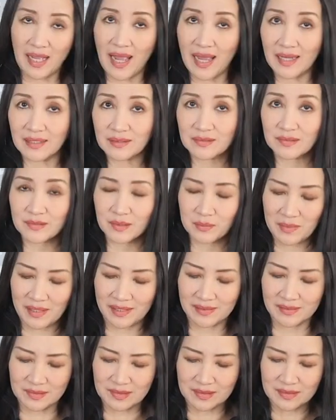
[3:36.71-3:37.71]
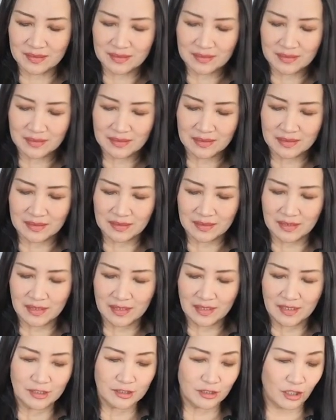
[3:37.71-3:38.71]
Add some ice,
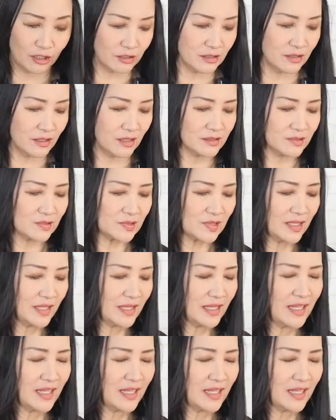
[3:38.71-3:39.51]
not a lot.